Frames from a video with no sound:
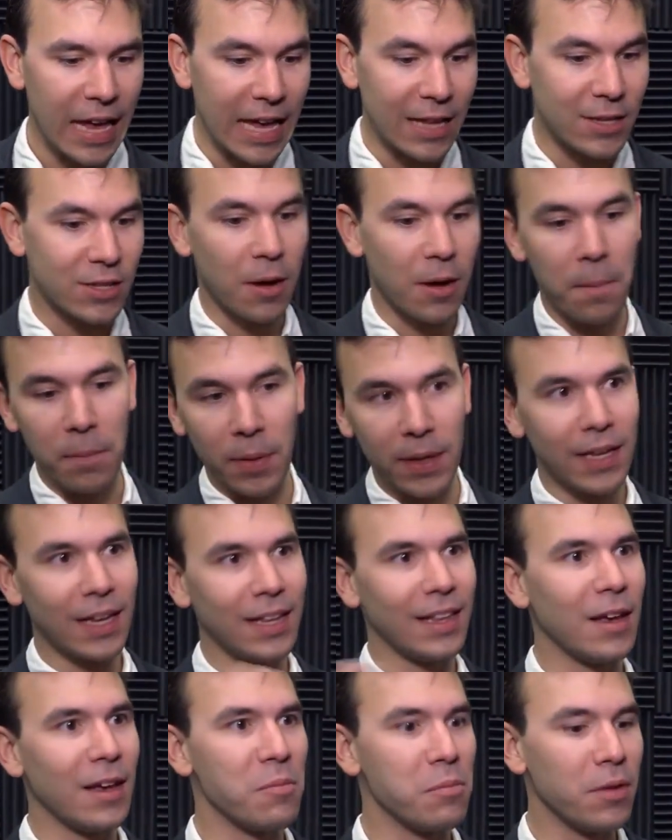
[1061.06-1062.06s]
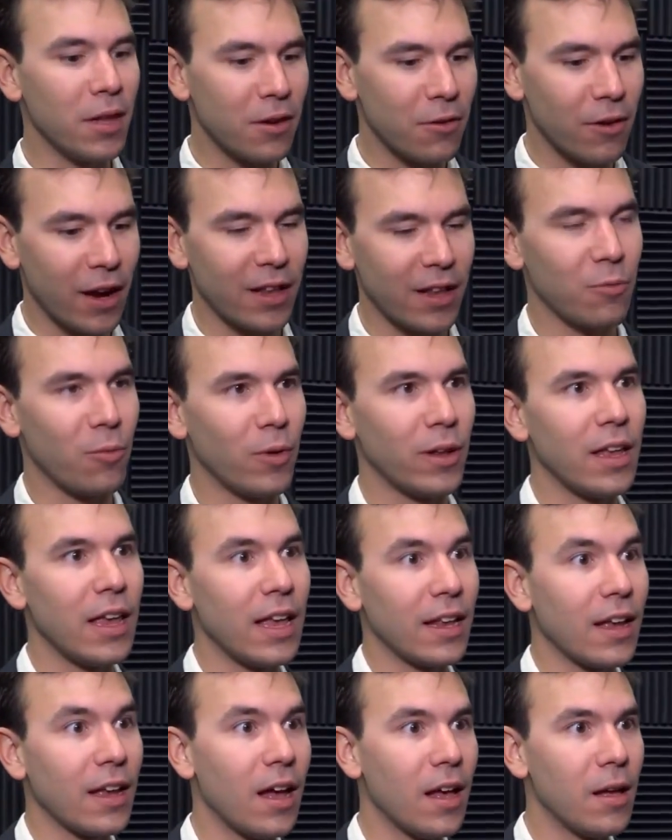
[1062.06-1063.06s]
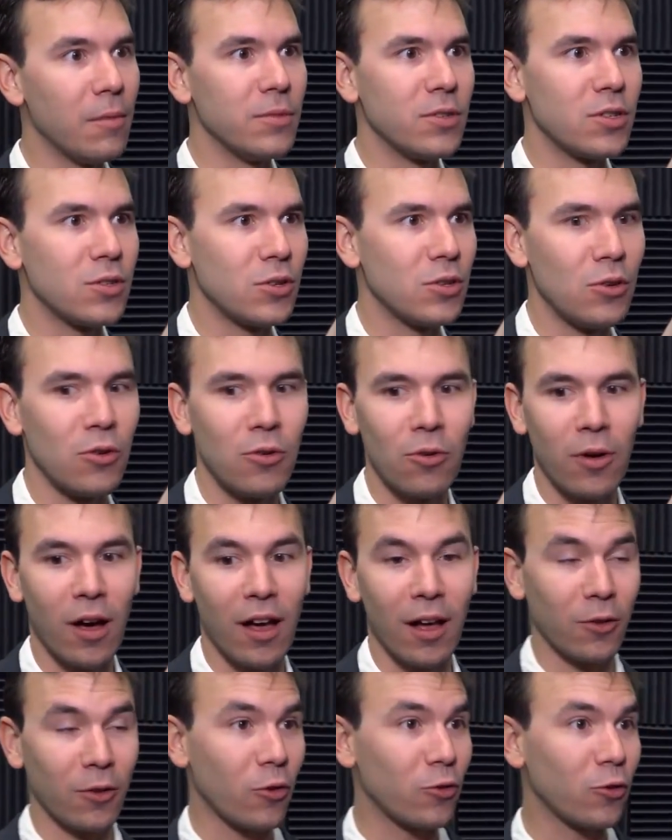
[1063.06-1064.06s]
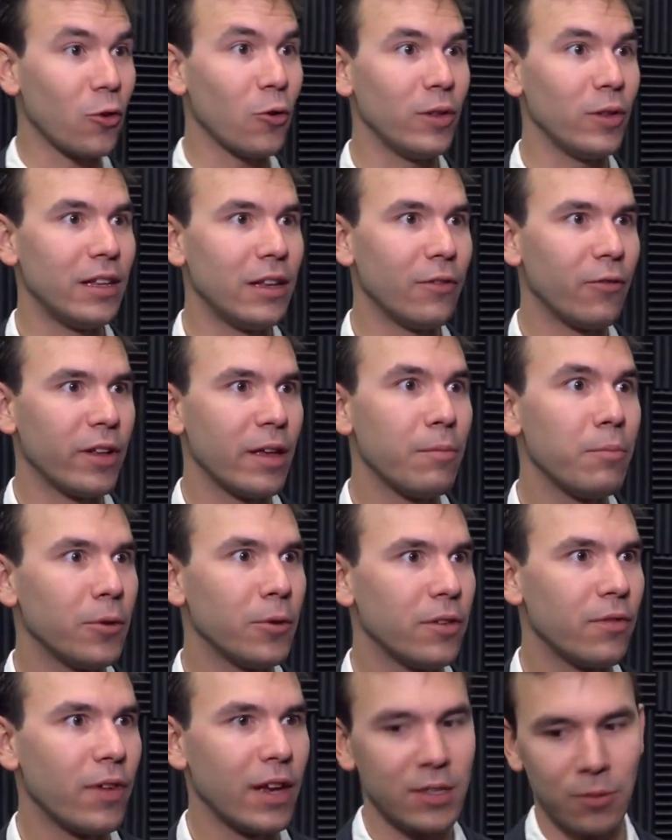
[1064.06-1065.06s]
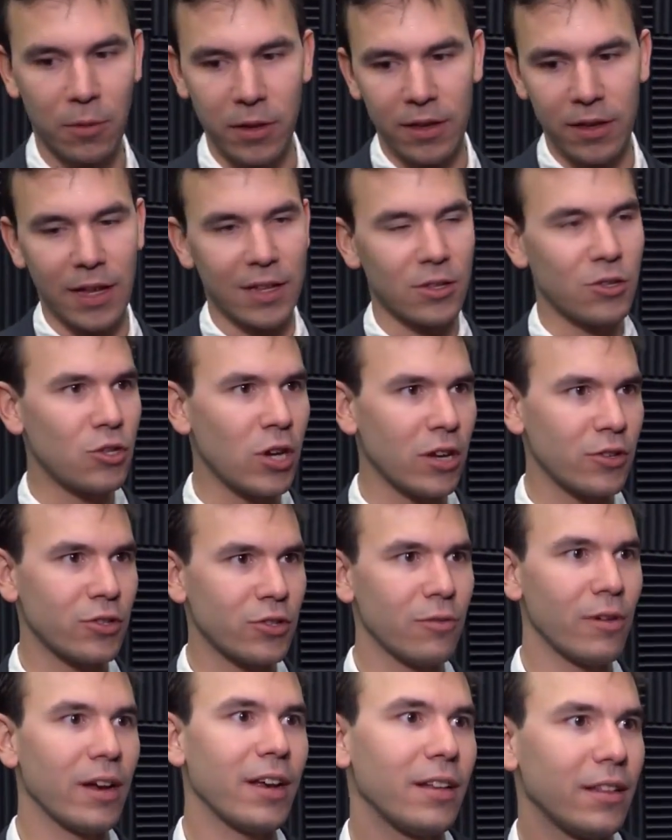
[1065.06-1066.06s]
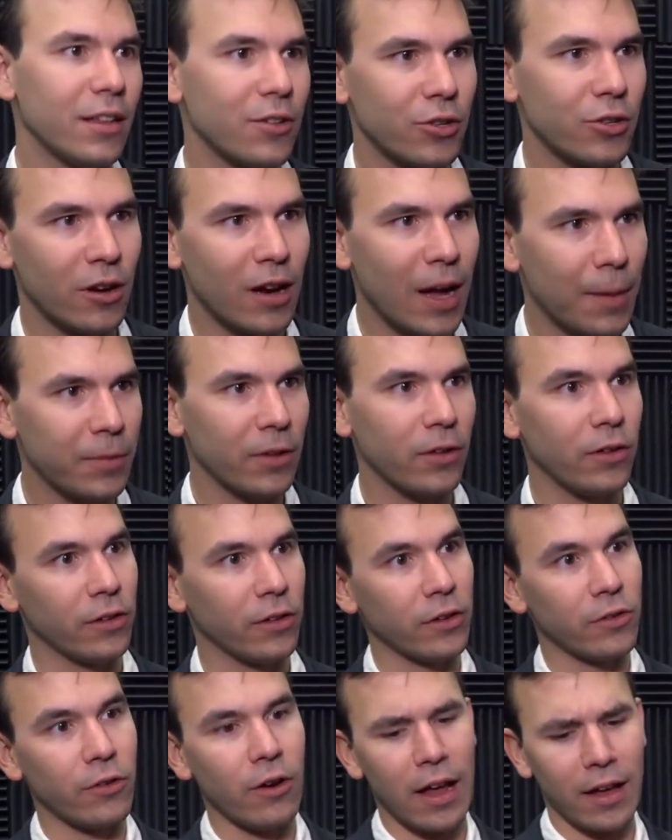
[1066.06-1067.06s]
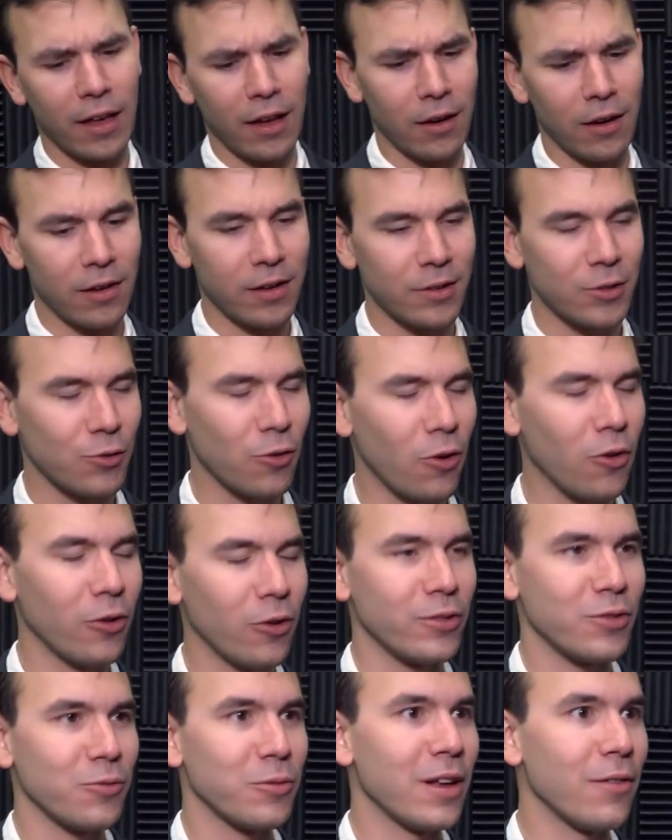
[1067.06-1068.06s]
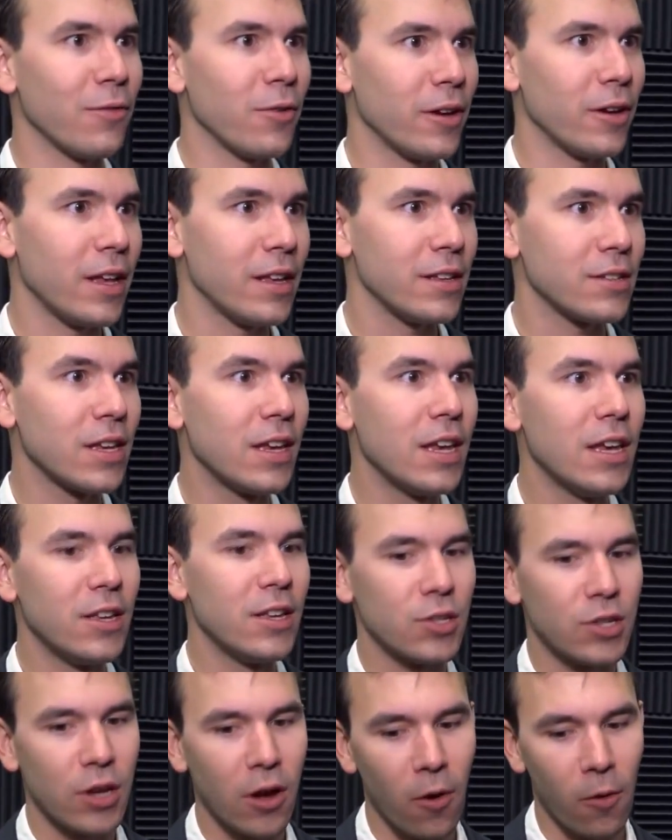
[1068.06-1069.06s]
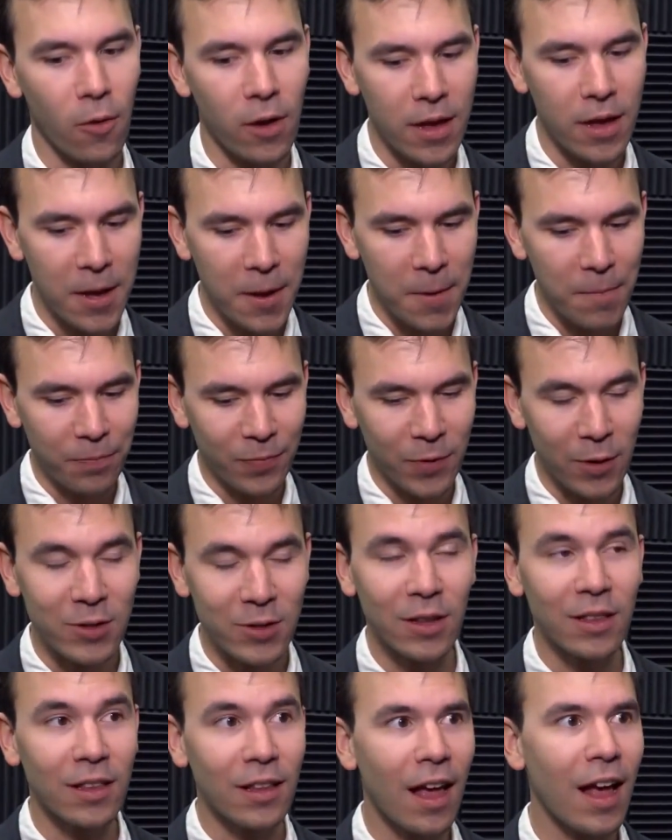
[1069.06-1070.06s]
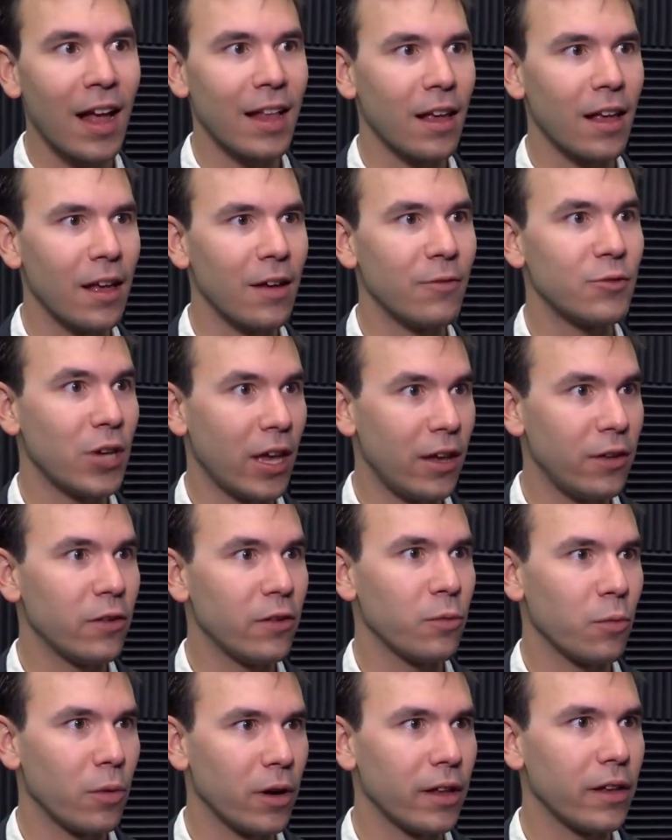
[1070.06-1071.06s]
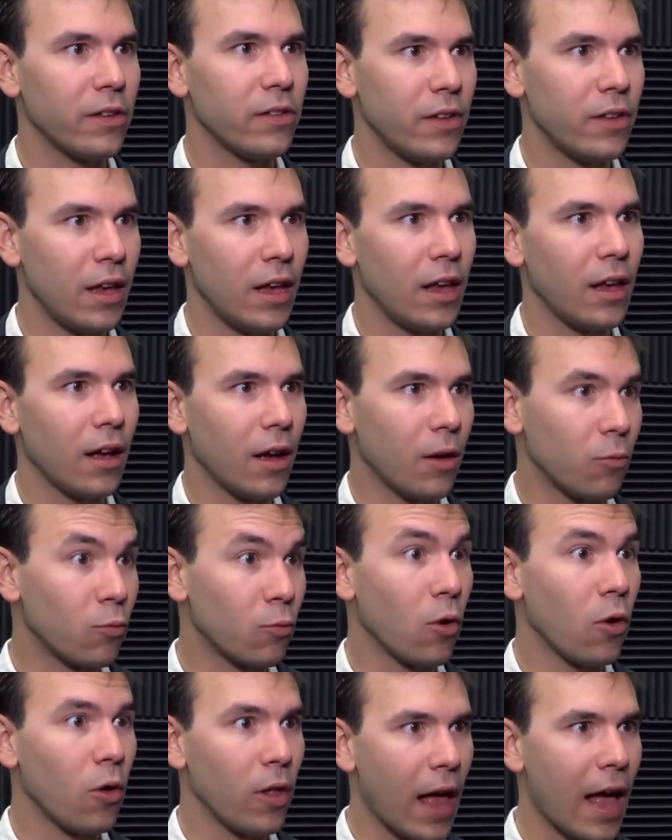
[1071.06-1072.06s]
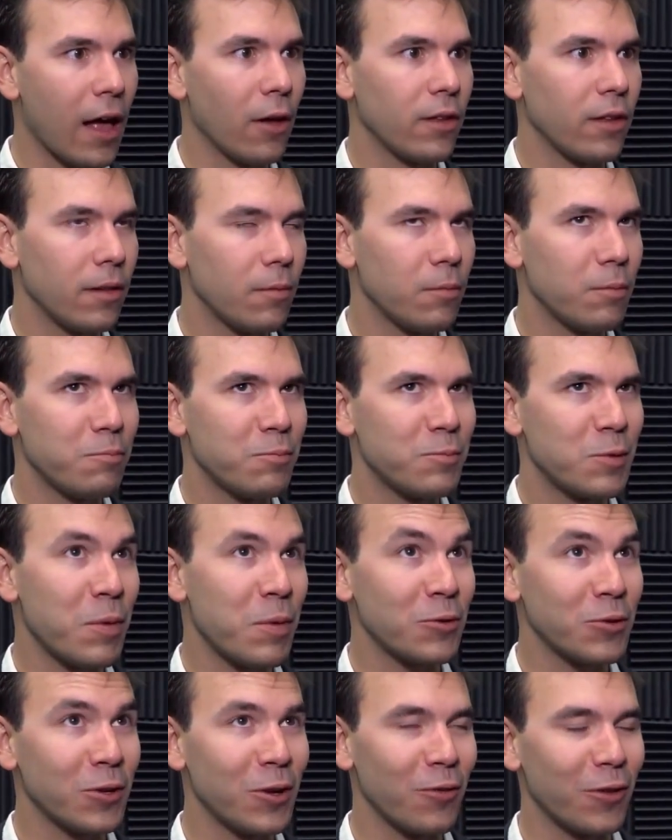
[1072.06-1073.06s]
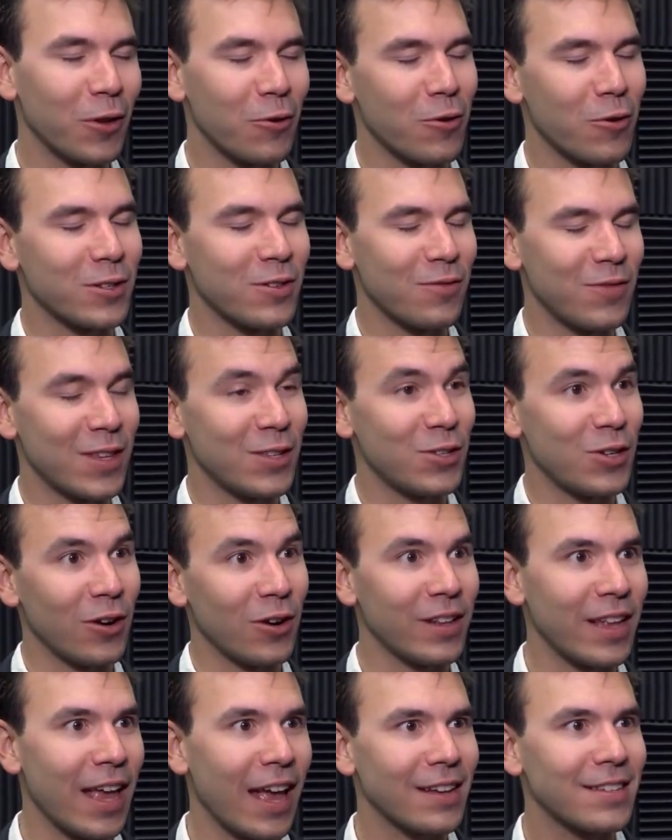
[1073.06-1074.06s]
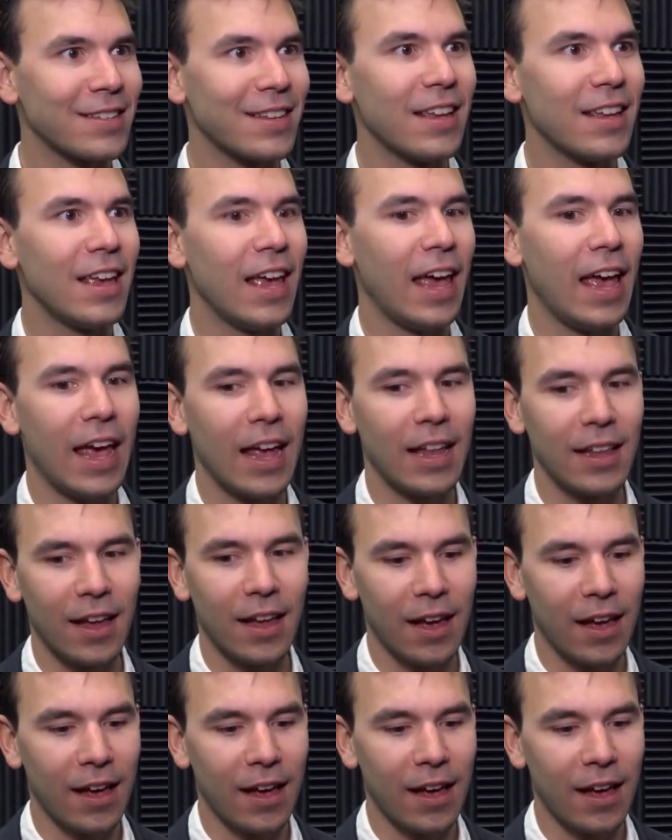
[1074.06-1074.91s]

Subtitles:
is completely obliterated when it comes to a totally different input device, whether that's gesture recognition or optical tracking or controllers or whatever it is. So there's a lot of changes we're going to see roll out, especially over the course of this year and next. And